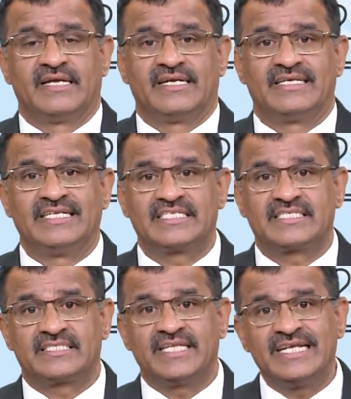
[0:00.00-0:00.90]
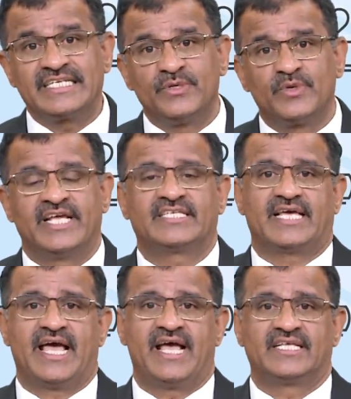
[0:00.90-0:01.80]
distinctiveness
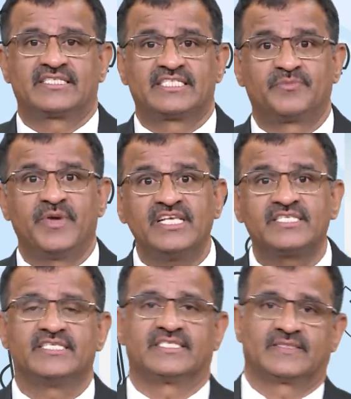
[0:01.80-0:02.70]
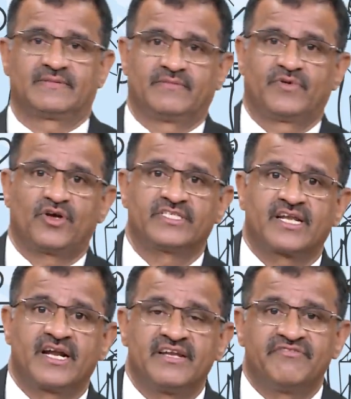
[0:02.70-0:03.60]
as species, because there
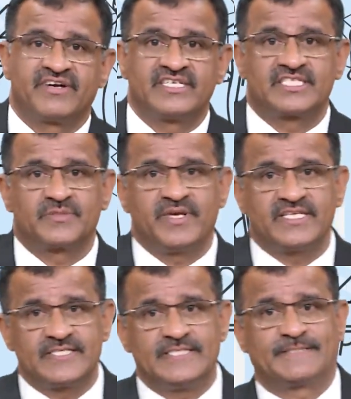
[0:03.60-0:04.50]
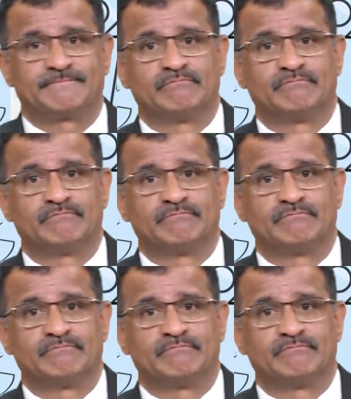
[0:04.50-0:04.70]
are different species,